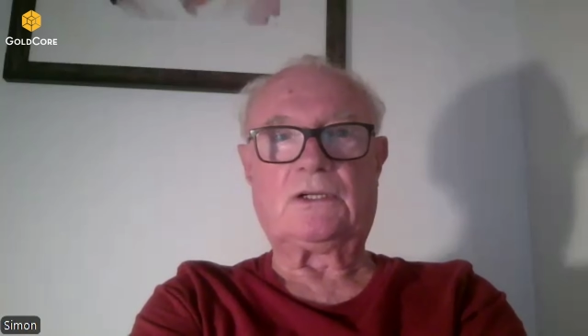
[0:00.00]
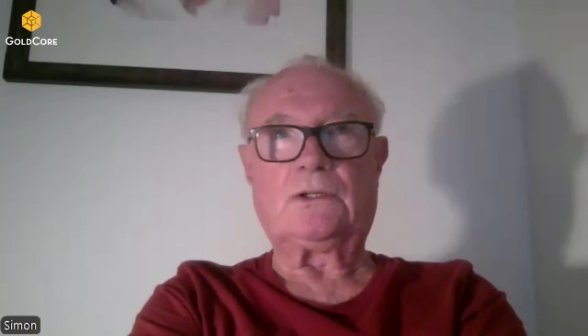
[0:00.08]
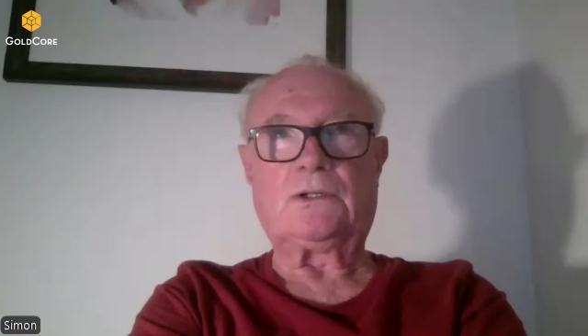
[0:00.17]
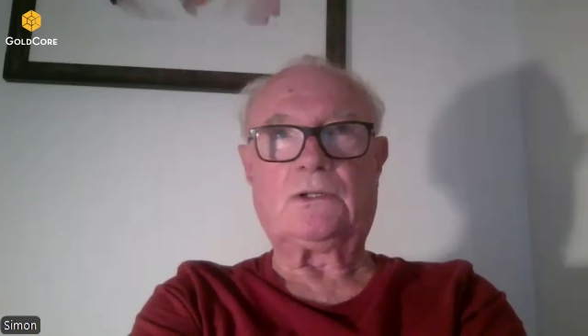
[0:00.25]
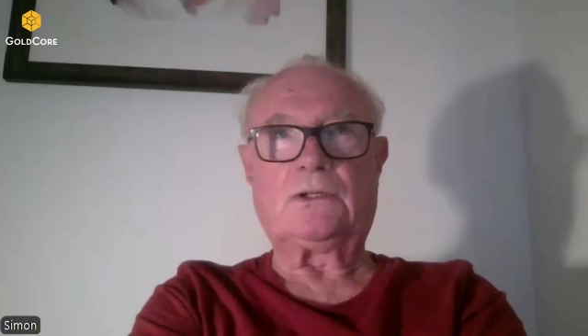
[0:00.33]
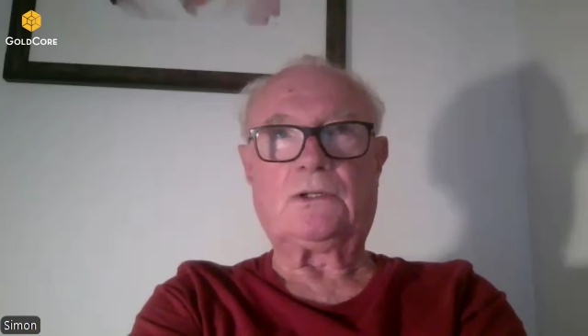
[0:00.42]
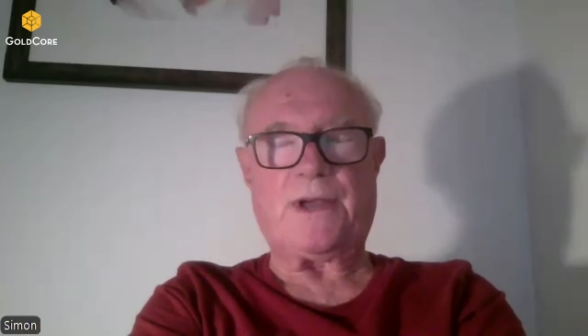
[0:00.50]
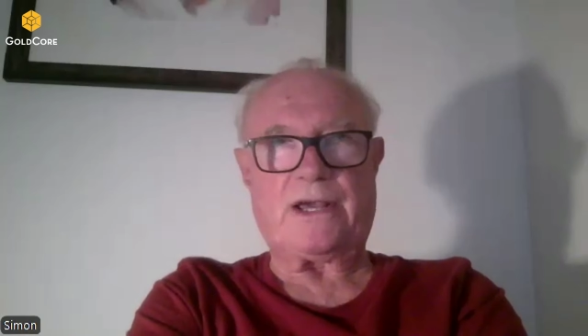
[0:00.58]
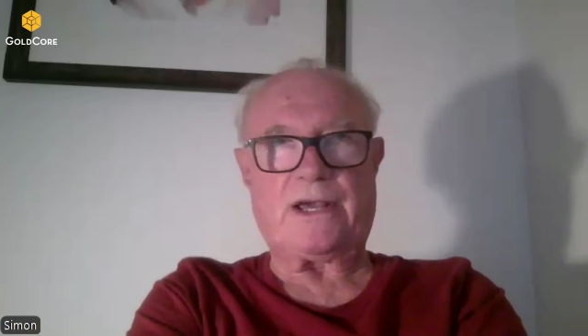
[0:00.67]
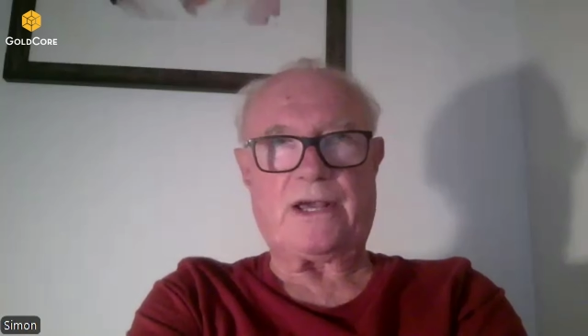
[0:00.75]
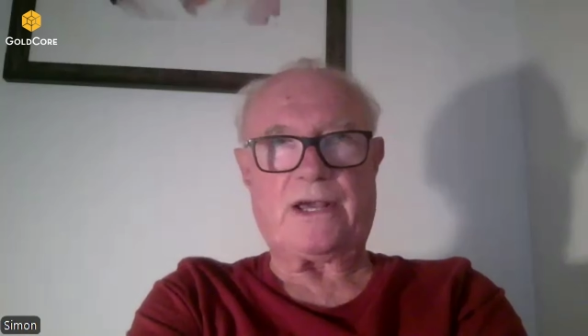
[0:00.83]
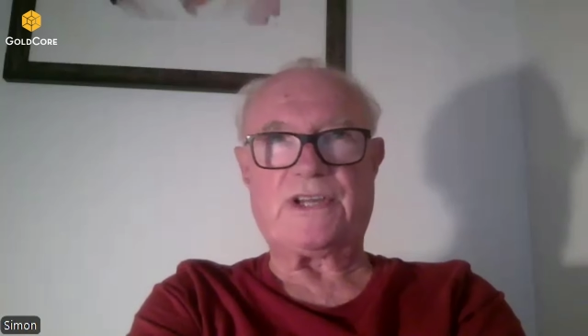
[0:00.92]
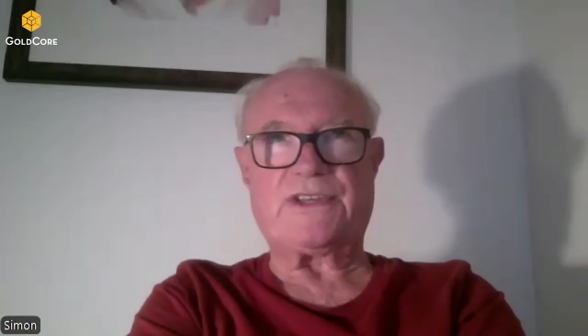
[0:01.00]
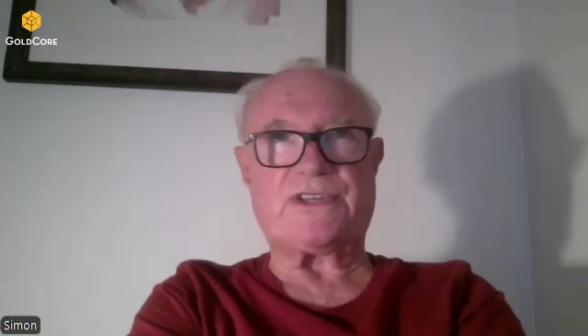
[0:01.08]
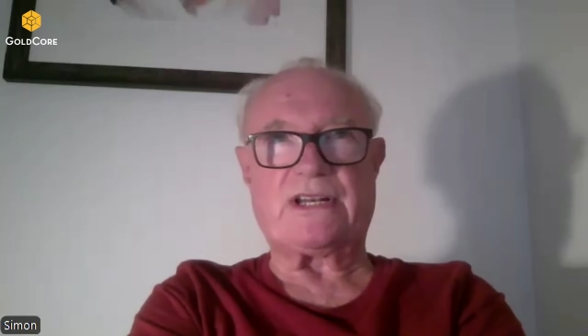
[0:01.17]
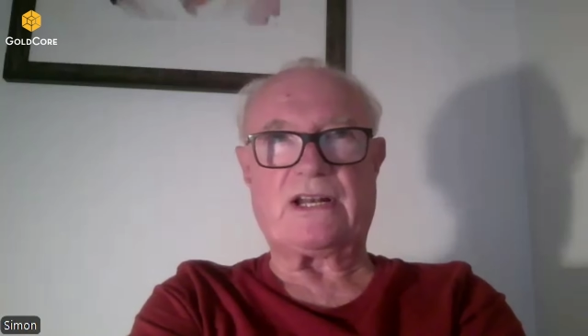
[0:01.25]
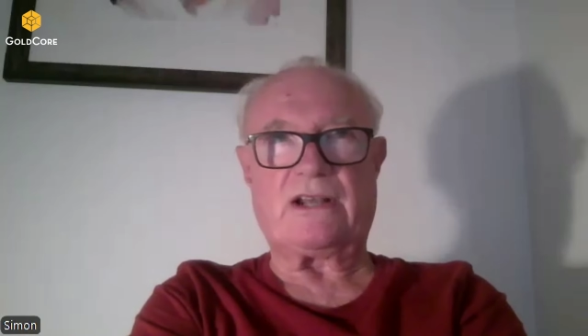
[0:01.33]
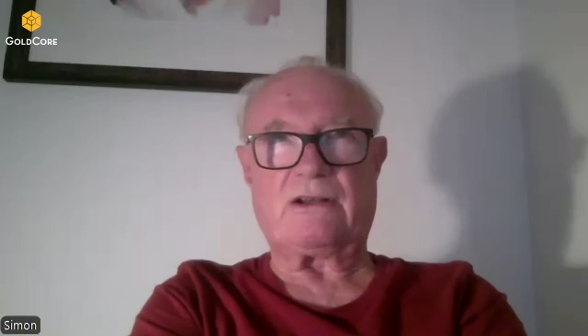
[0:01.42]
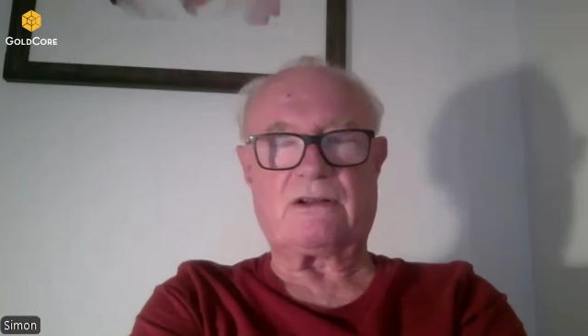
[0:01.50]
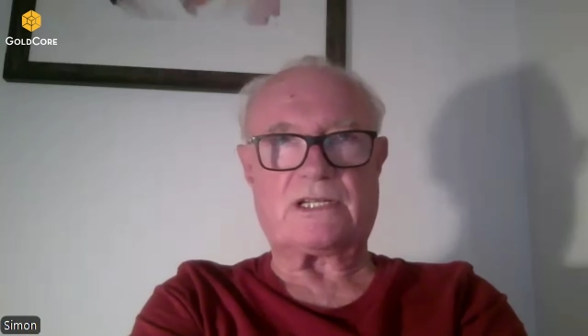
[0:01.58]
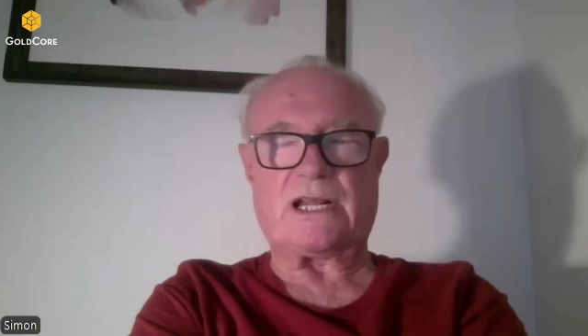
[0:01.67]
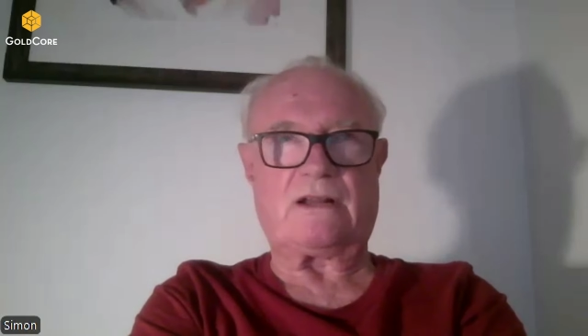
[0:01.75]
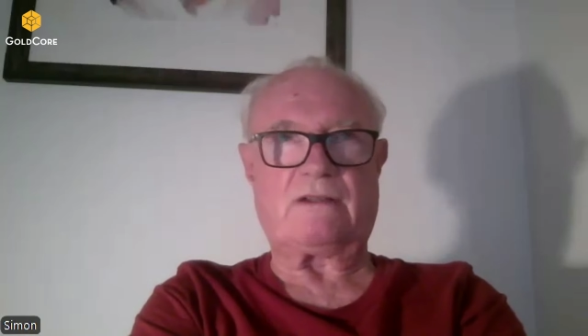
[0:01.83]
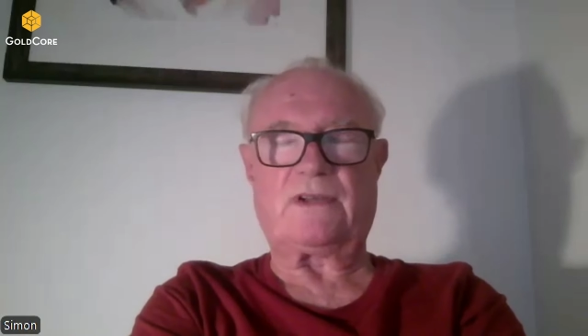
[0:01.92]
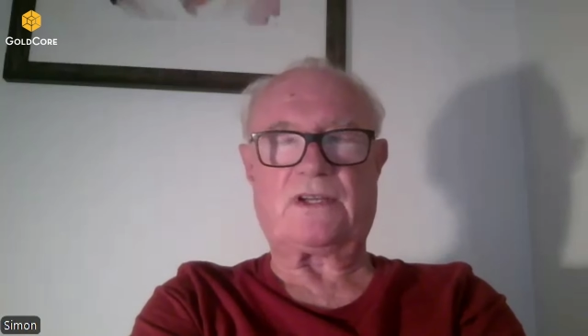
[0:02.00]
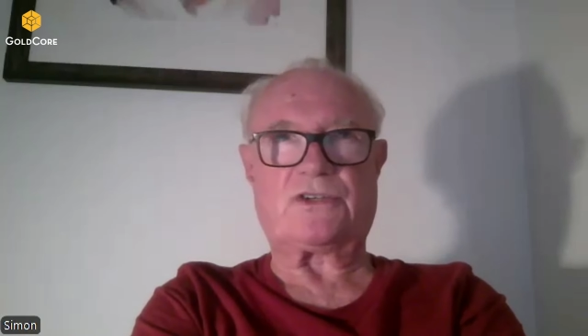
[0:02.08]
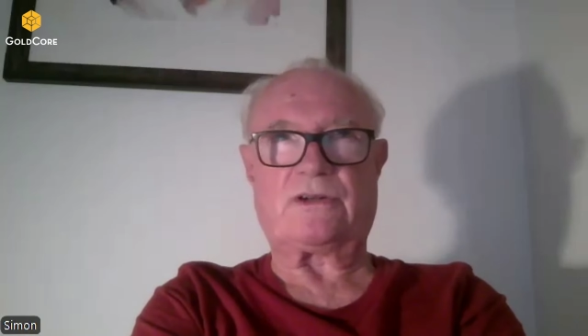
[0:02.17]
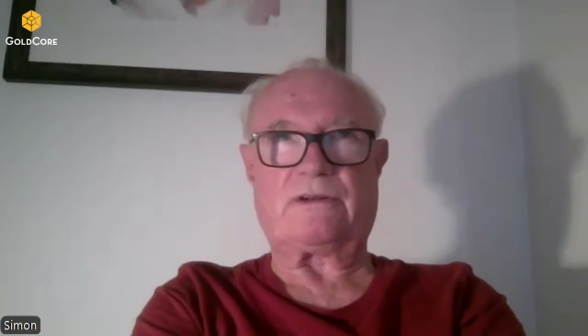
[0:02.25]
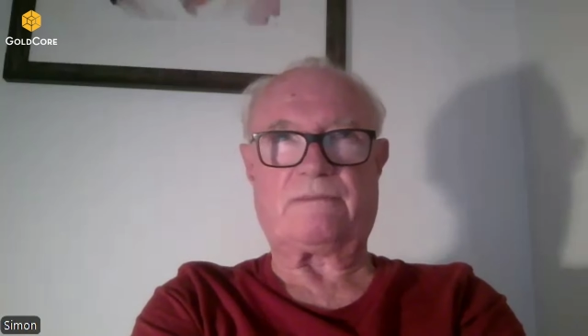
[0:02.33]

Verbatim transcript: who appeared recently on television.